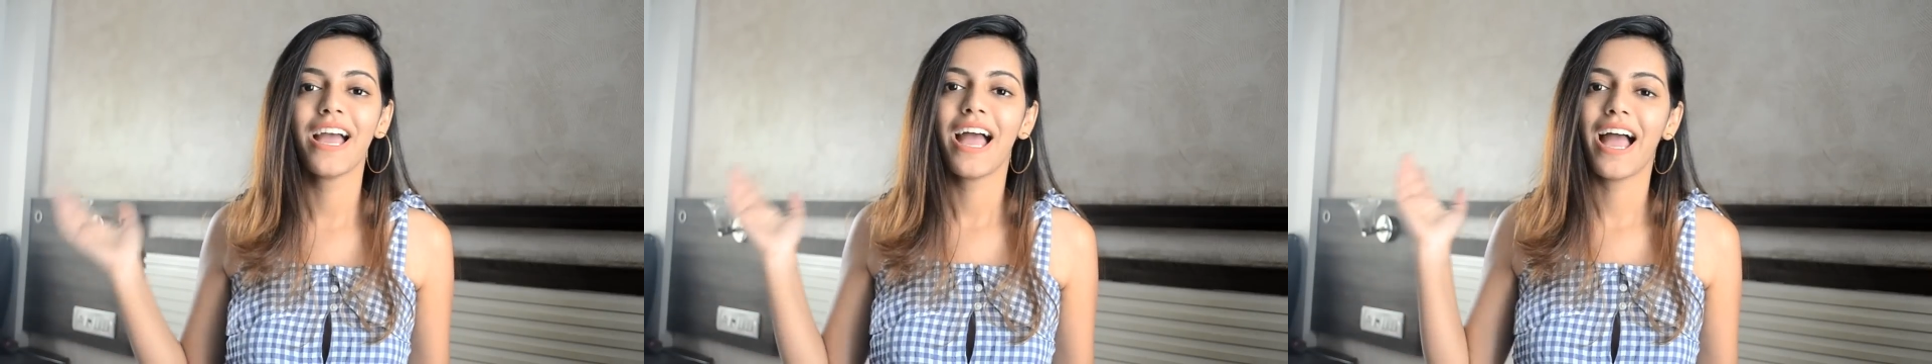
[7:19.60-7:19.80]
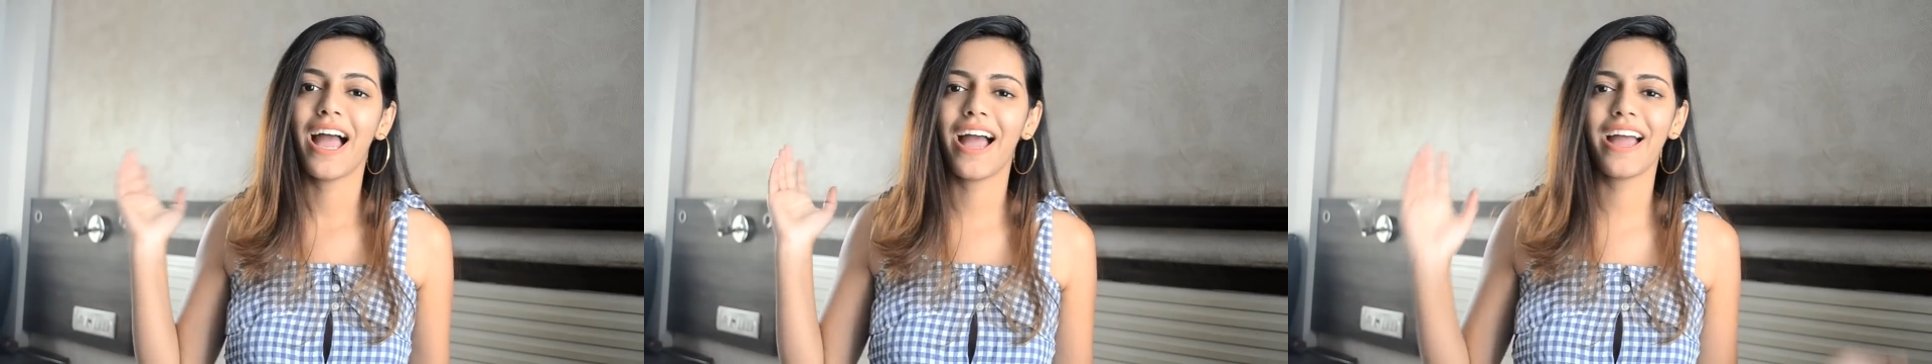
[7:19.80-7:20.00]

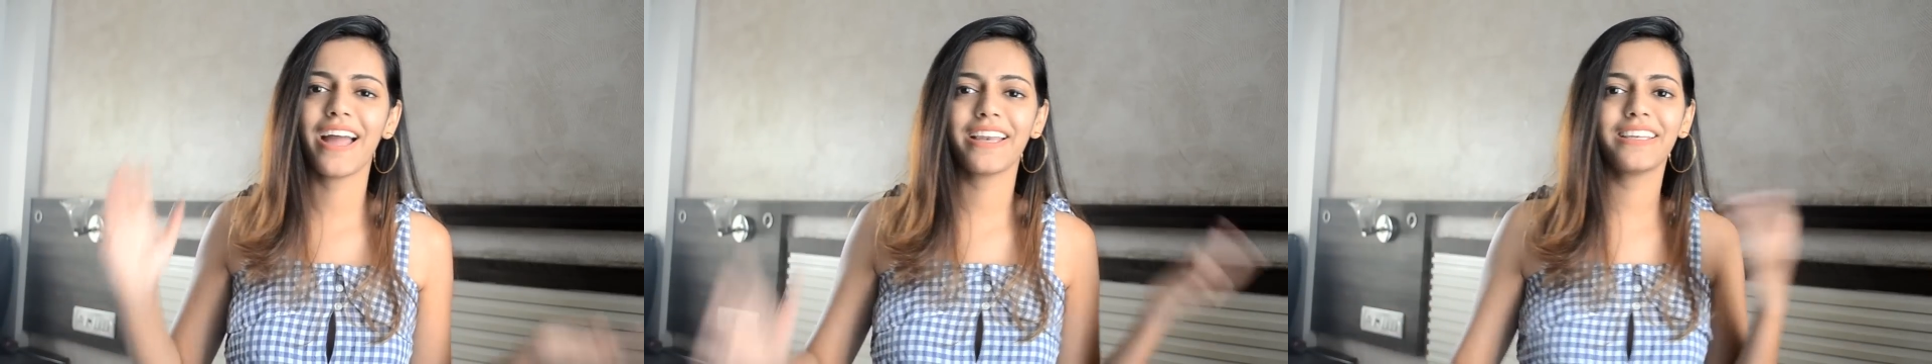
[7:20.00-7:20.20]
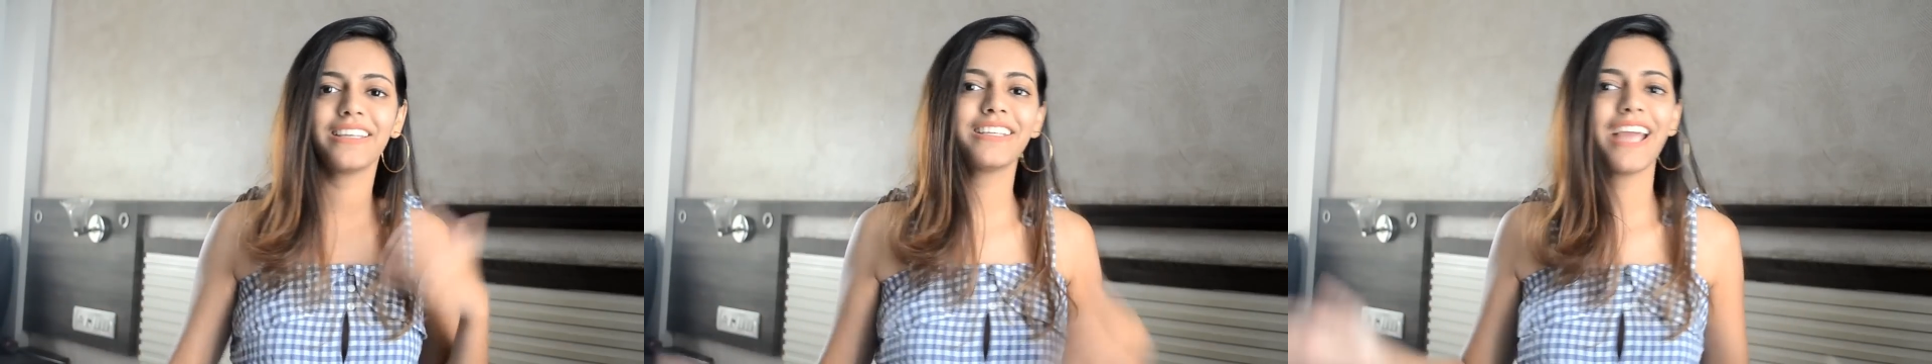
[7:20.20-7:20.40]

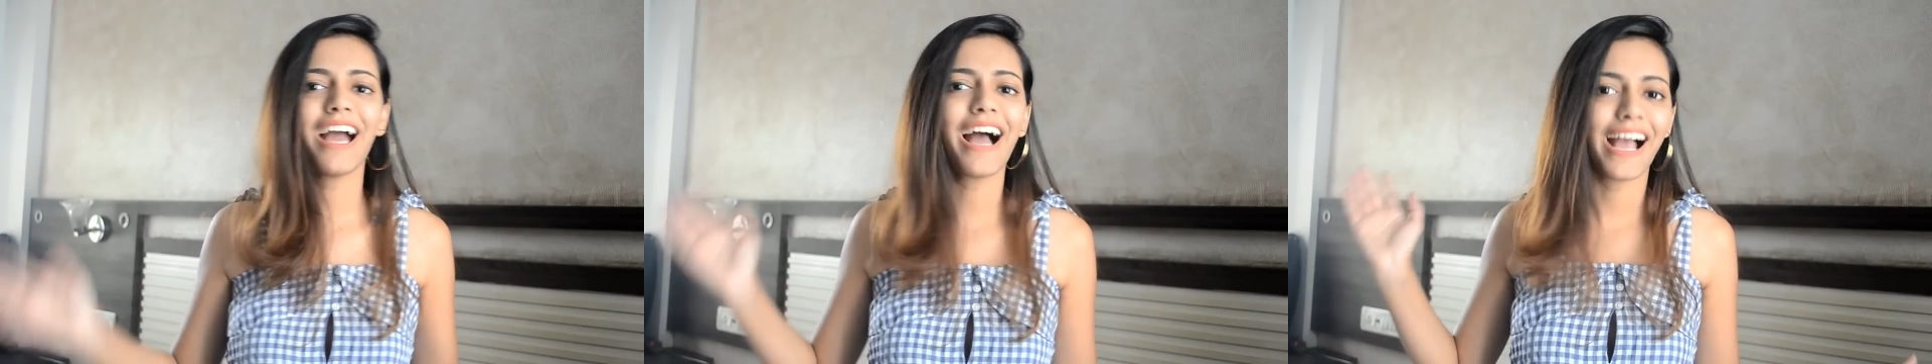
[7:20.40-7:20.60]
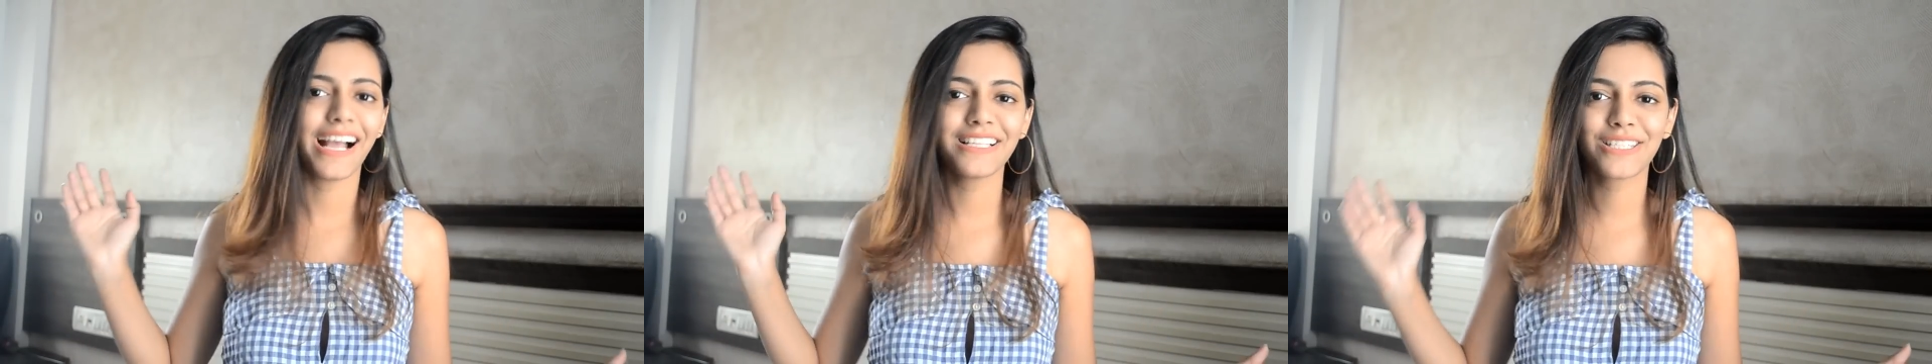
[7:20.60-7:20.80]
And yeah,
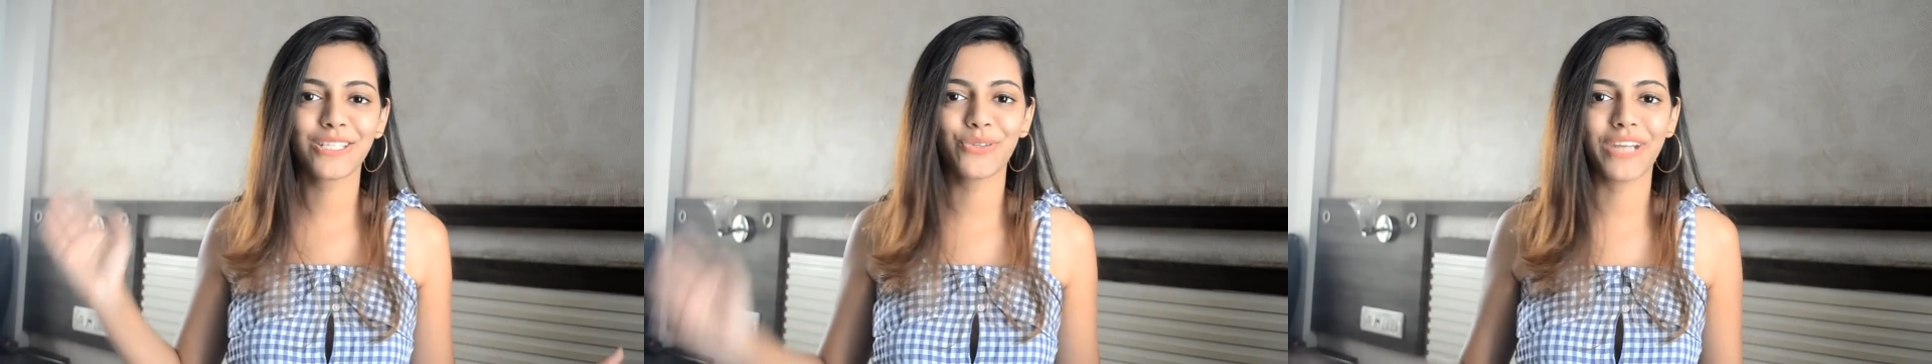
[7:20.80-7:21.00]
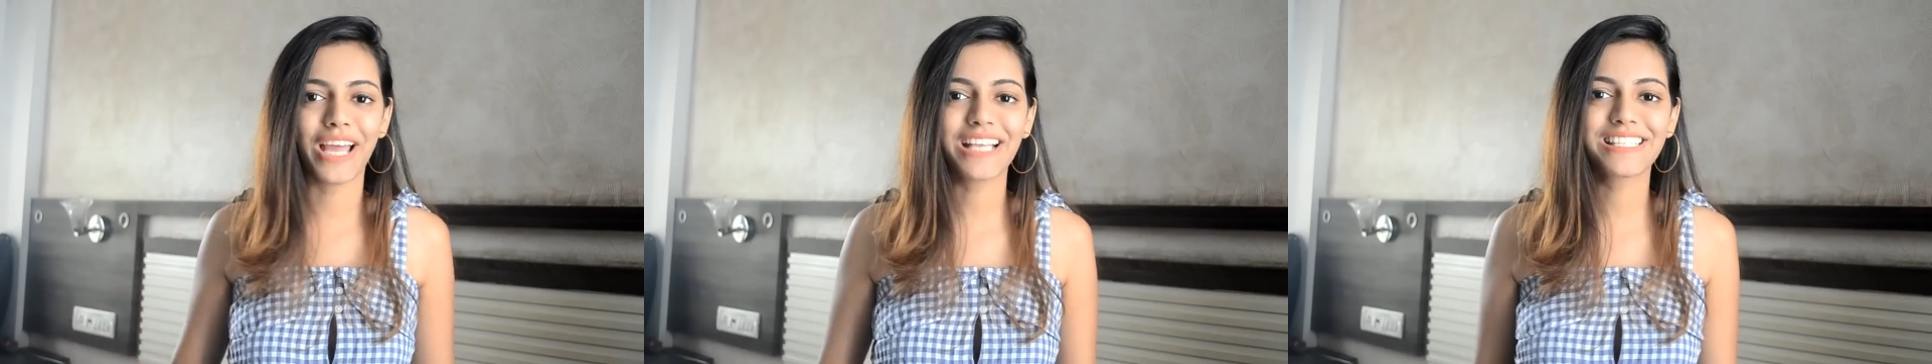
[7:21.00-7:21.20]
I'll see you
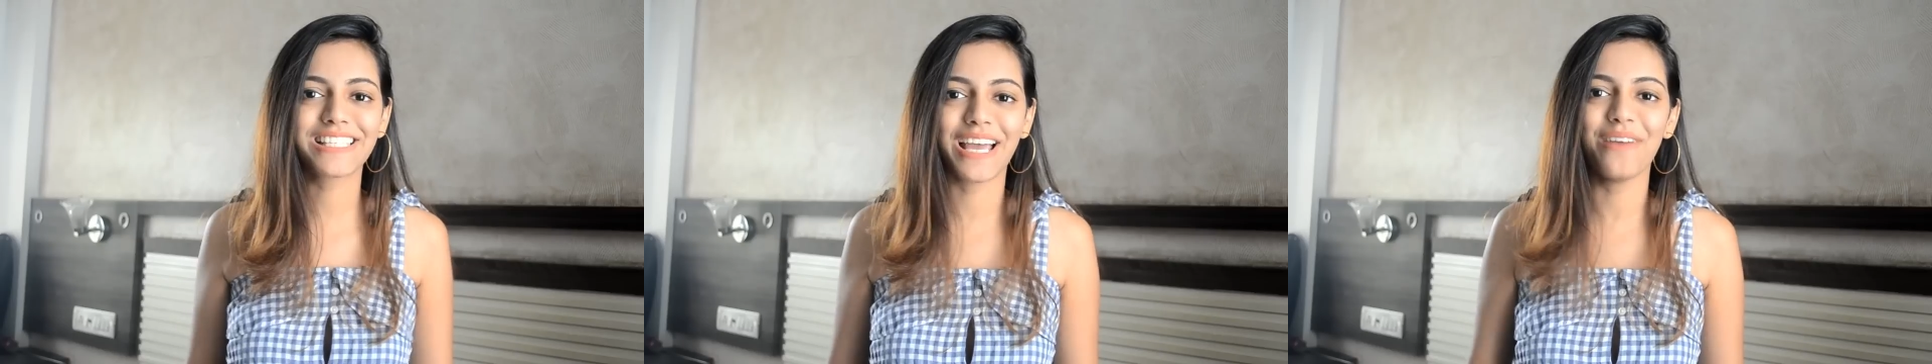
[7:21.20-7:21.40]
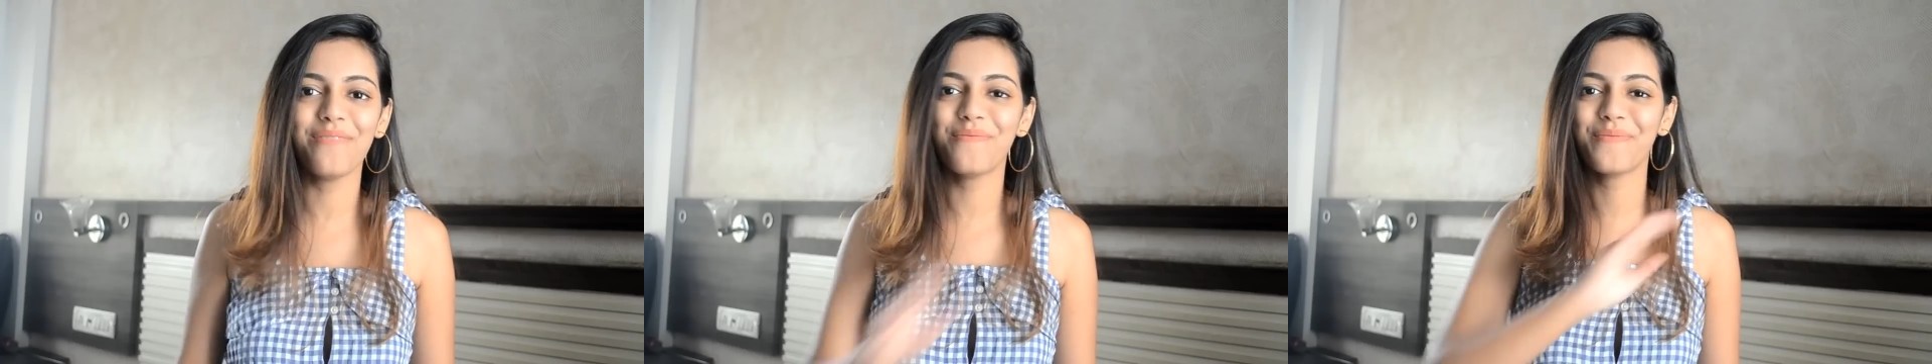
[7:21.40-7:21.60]
next
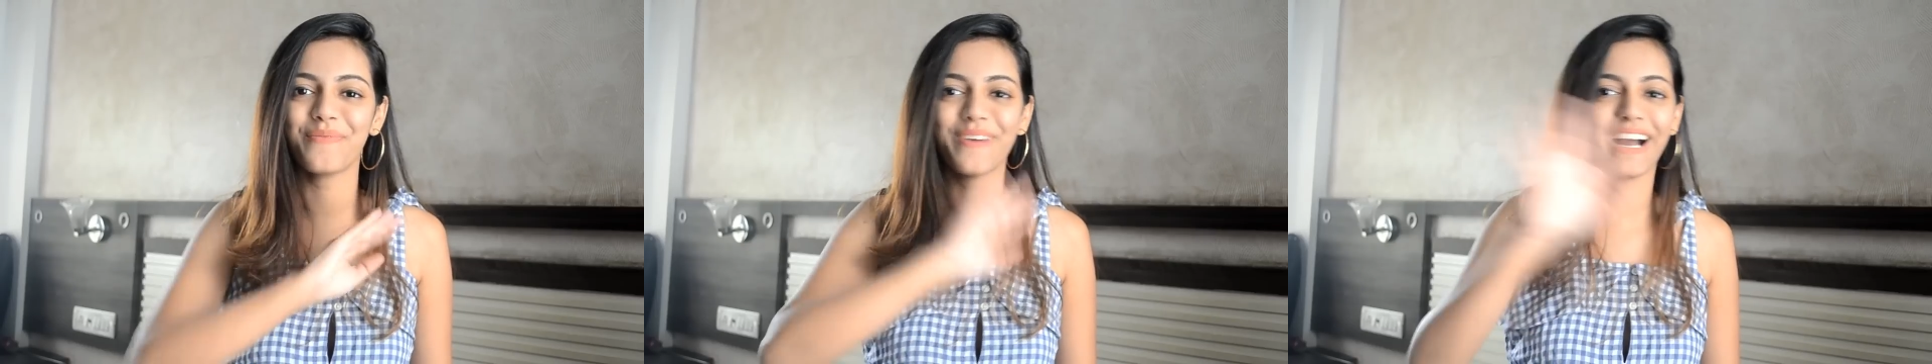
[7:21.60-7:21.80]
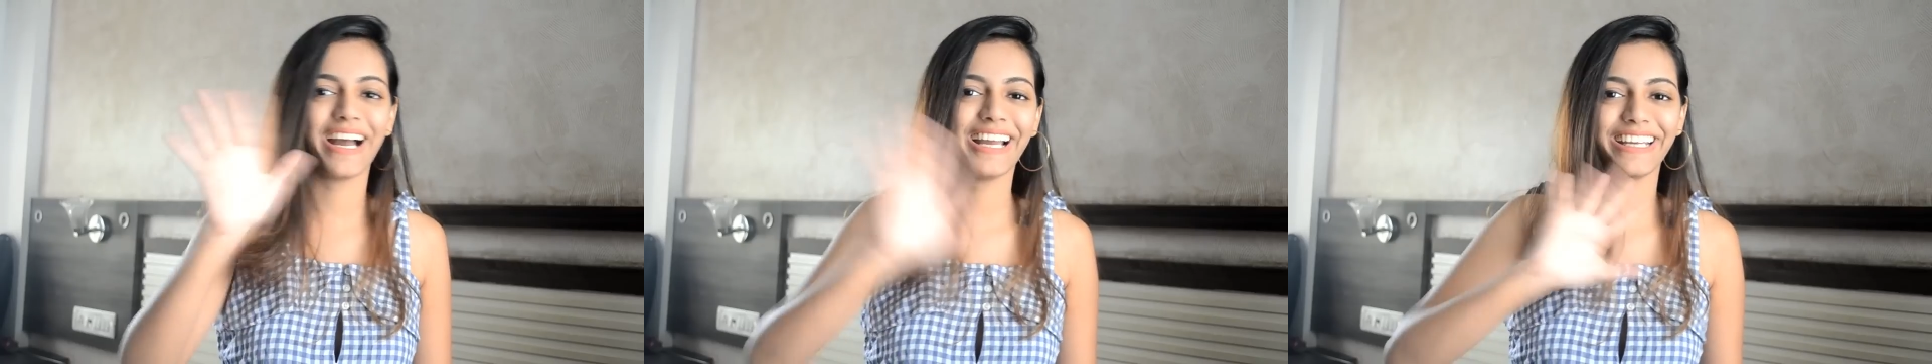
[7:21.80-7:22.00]
time.
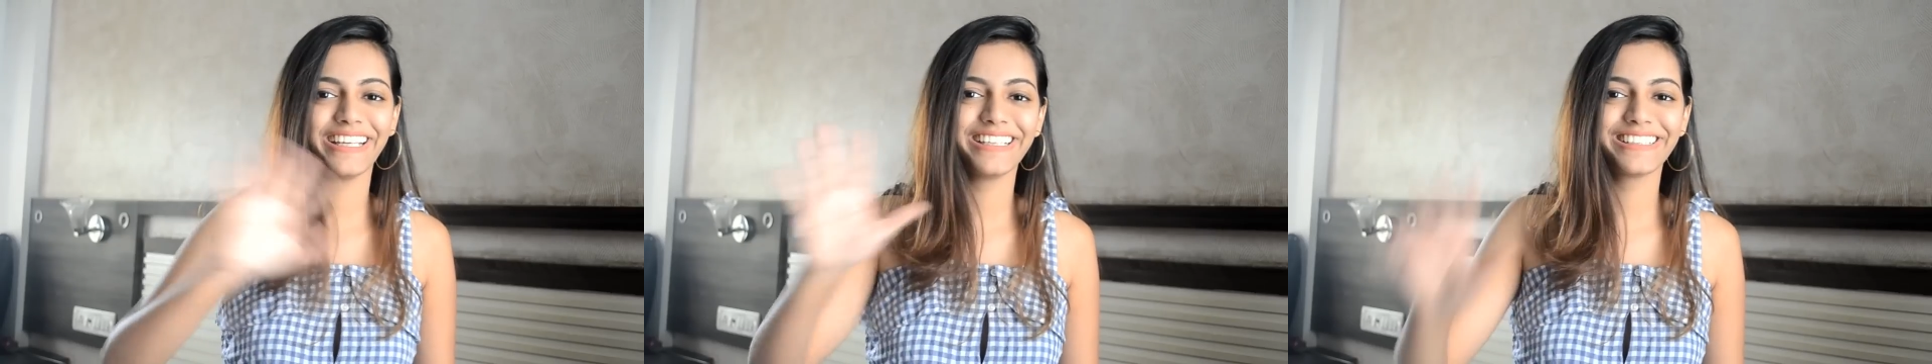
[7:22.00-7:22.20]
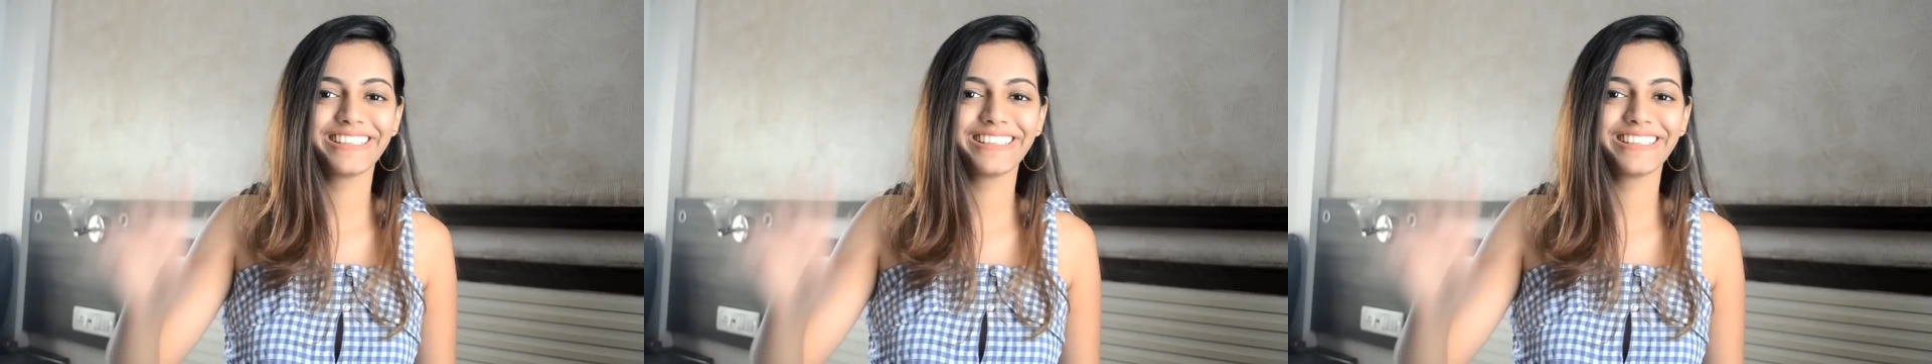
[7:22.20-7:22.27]
Bye.